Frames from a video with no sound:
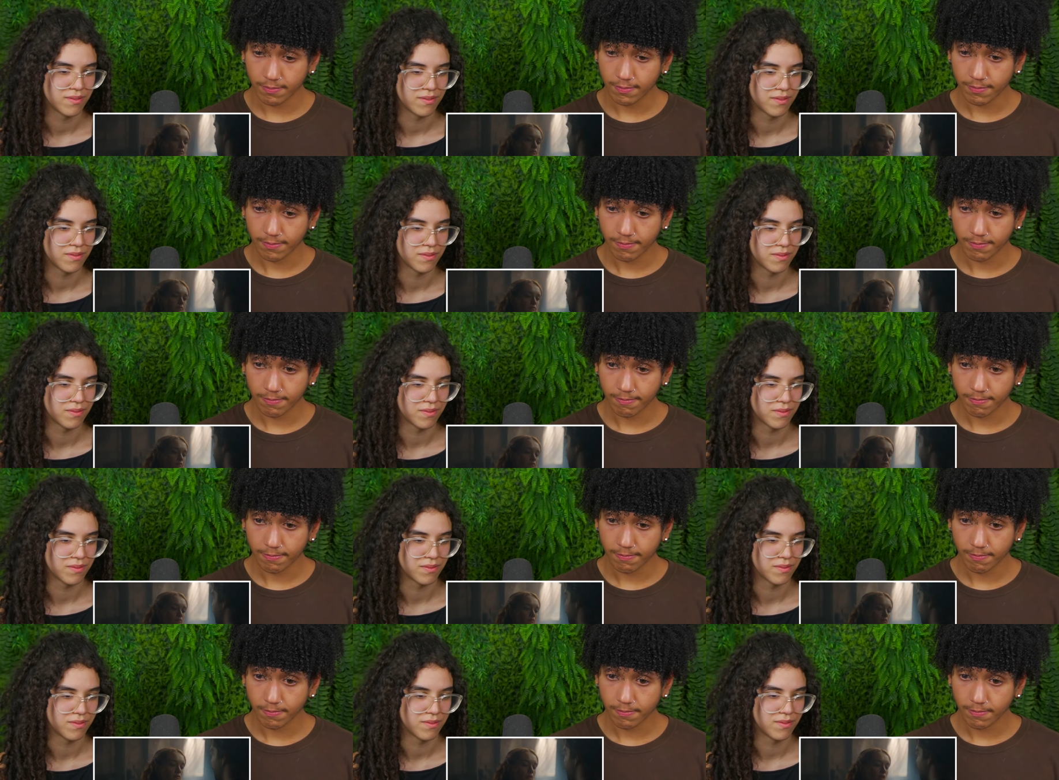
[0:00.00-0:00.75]

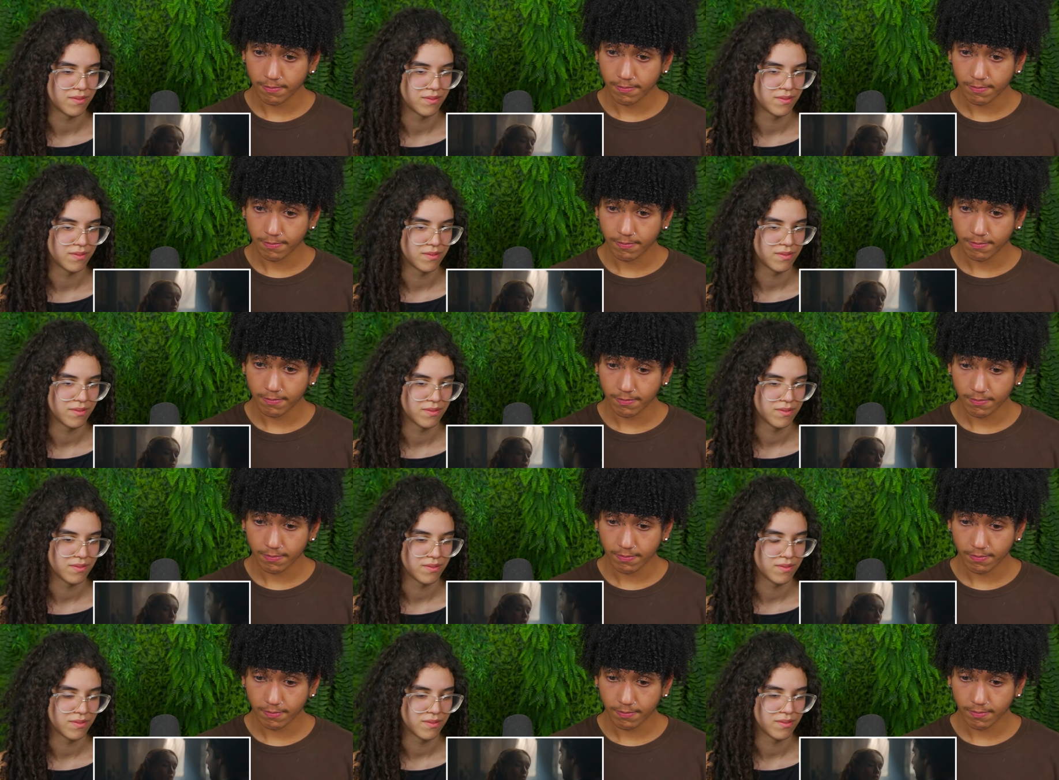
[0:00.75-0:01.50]

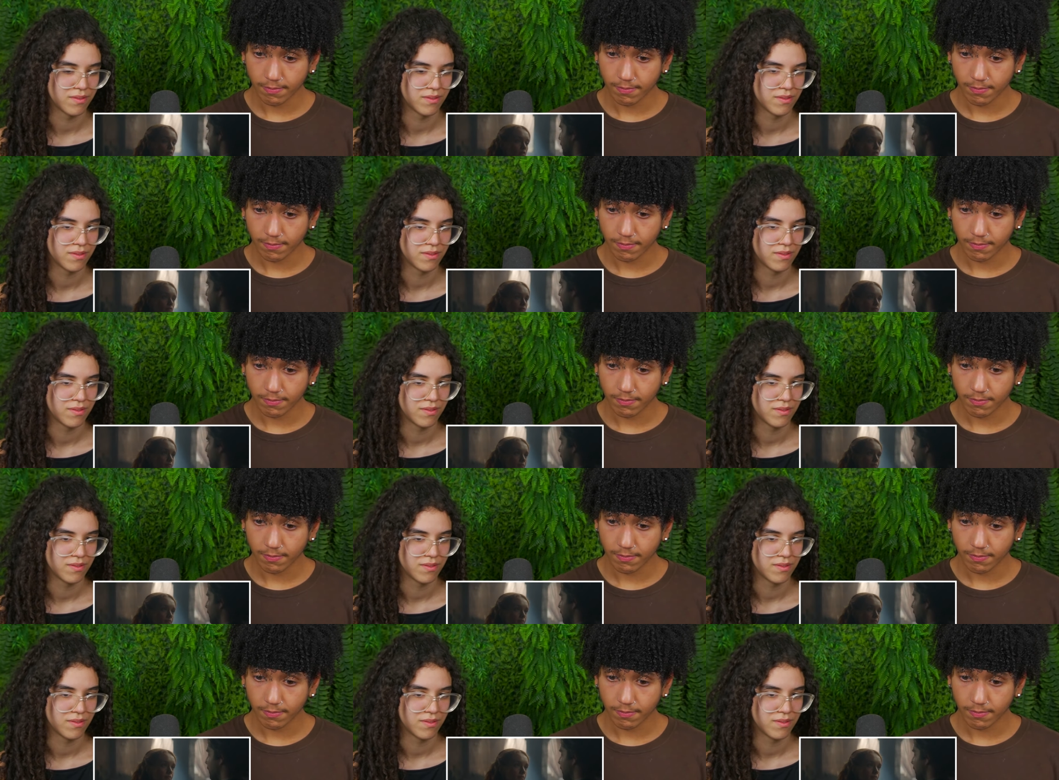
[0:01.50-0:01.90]
[no speech]